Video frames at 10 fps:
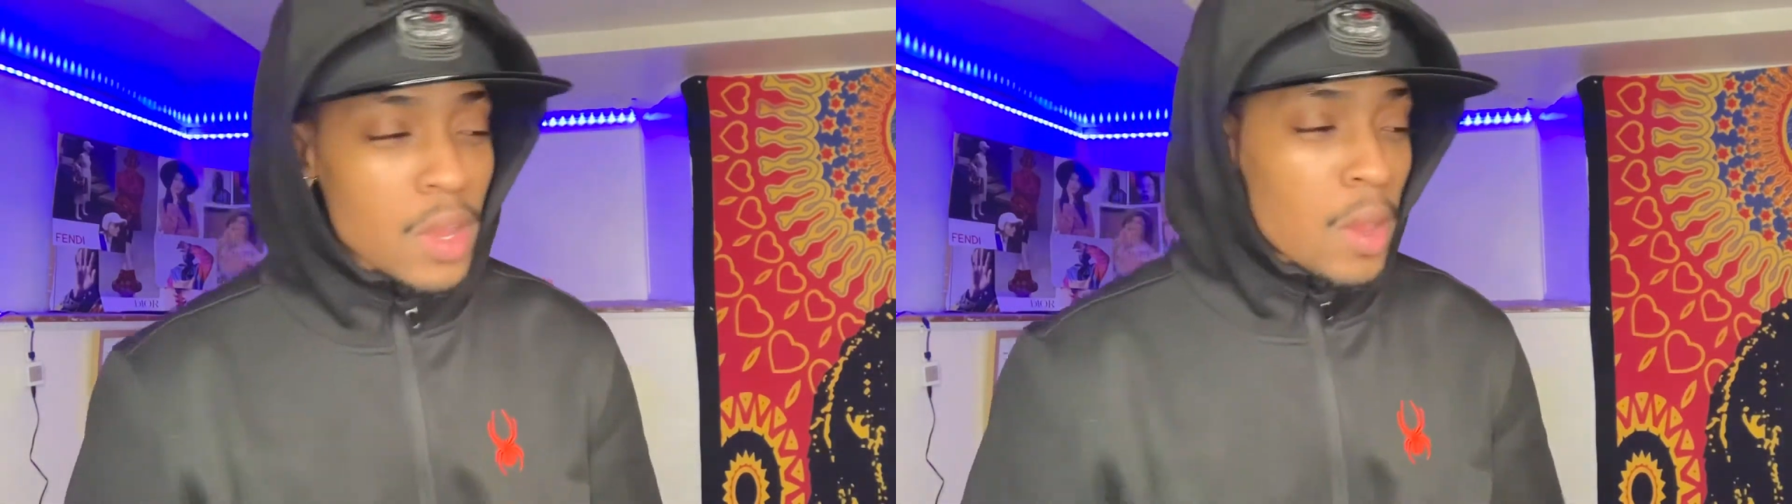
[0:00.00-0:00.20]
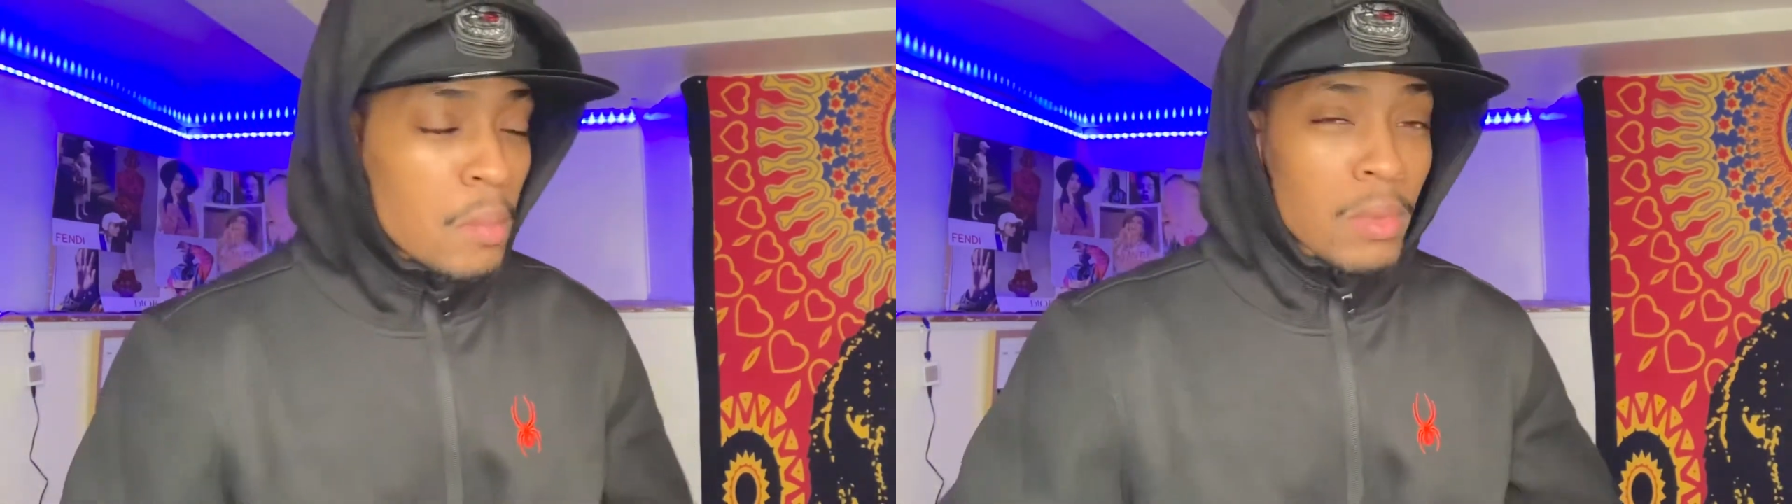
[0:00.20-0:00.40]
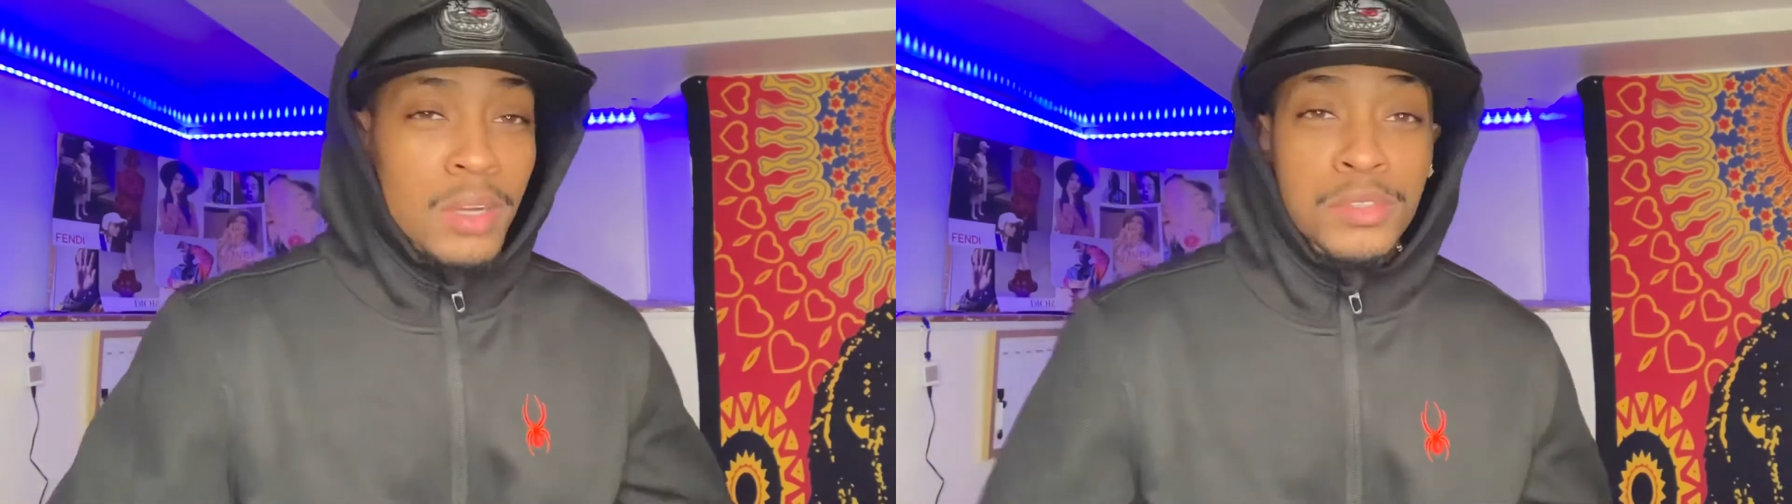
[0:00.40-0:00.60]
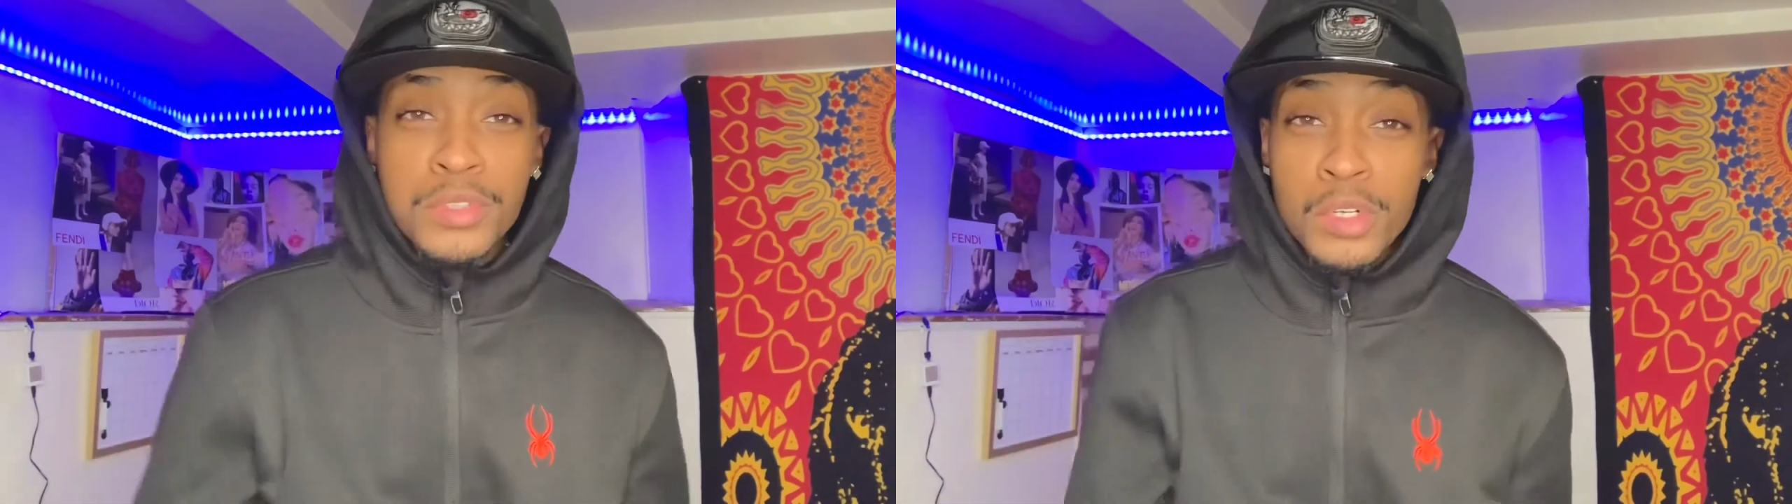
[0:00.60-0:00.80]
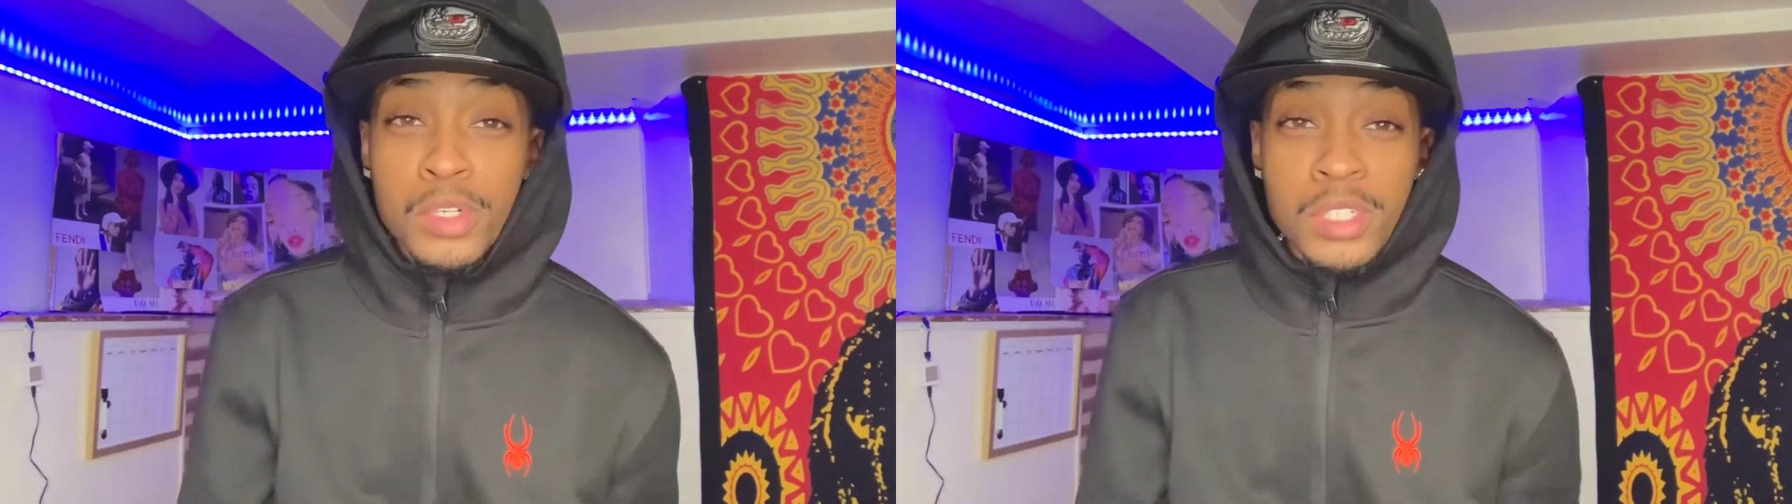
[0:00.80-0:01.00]
My
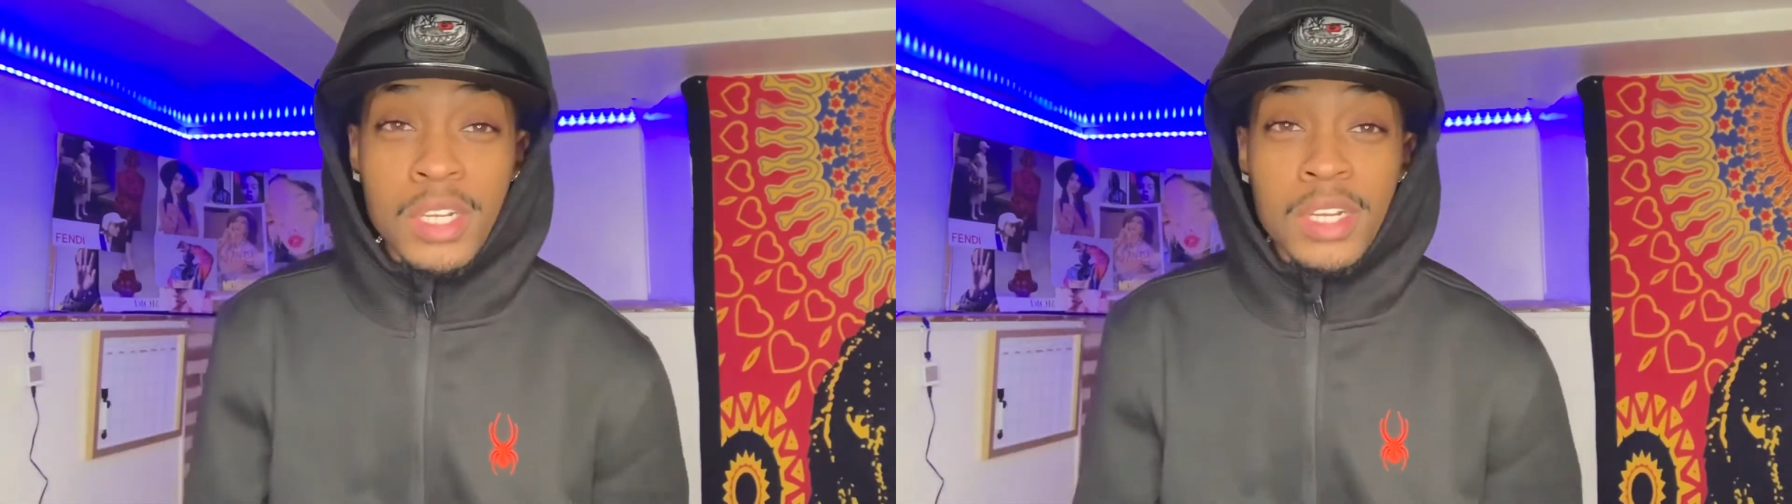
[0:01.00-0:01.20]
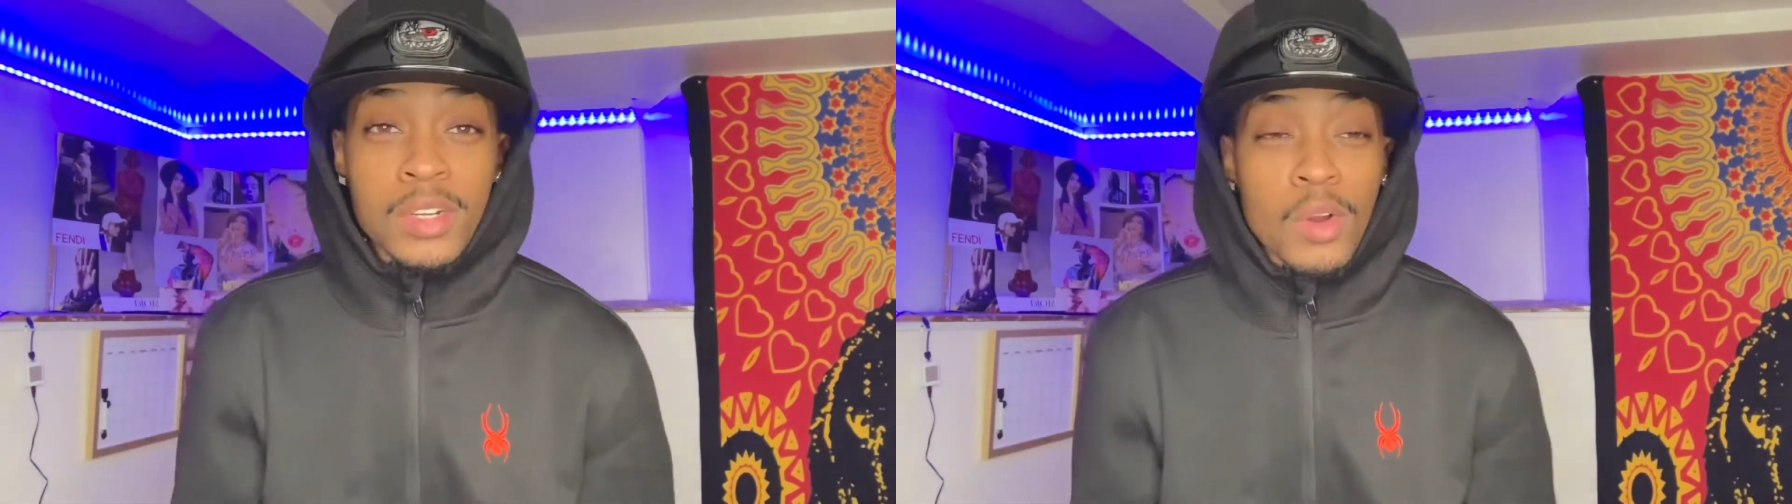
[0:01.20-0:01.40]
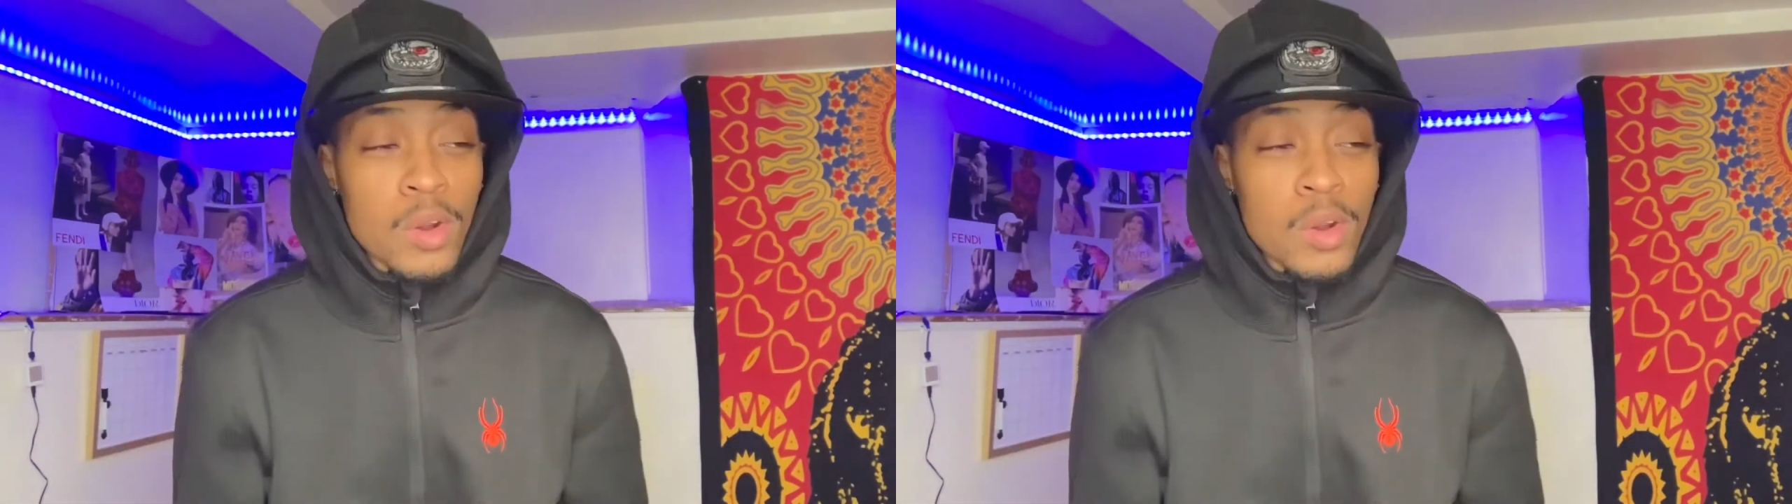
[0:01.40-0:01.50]
first Shein haul